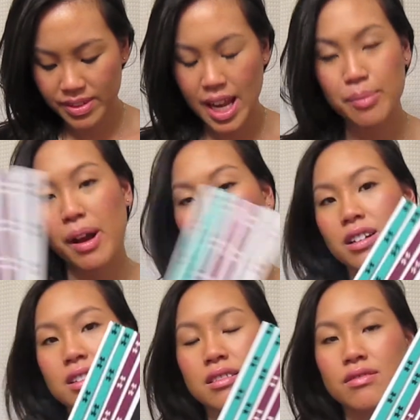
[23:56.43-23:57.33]

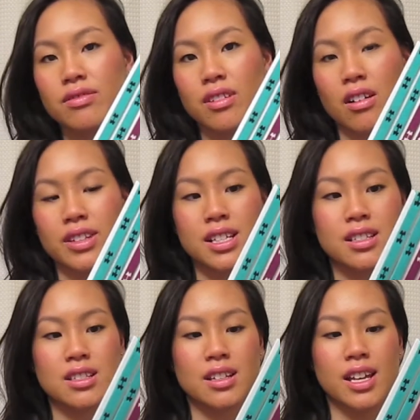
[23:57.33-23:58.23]
$10 for all
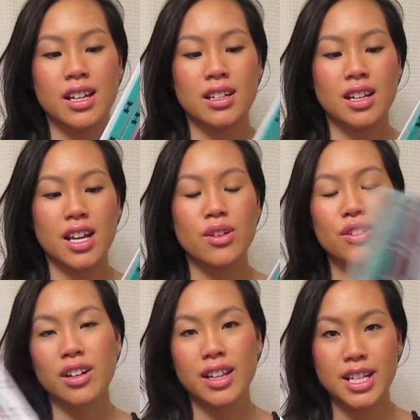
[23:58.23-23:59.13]
these, and I know
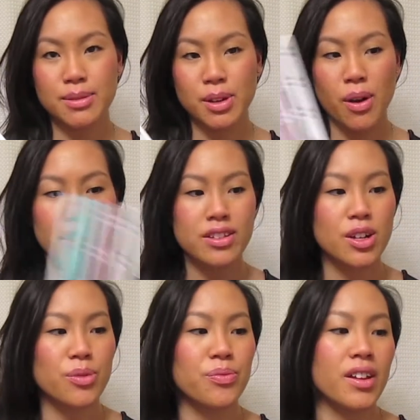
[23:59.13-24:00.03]
they're gonna last me a while,
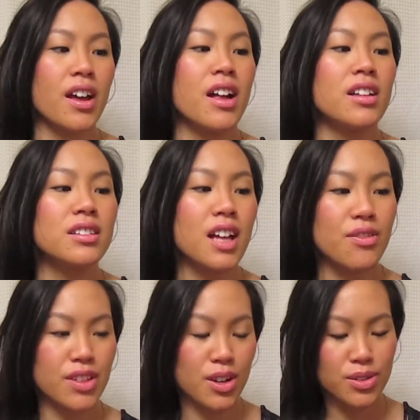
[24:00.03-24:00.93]
so
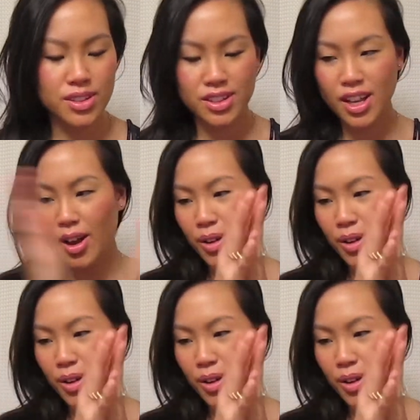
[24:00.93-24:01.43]
love those. So